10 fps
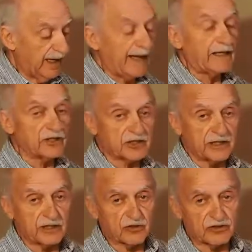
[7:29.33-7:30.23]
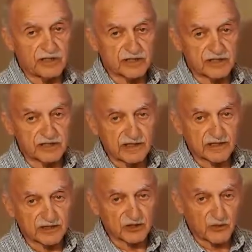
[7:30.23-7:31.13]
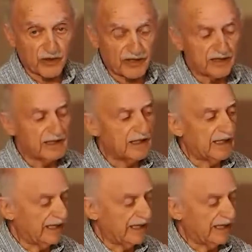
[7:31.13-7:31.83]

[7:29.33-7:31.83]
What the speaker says: energy increases as the square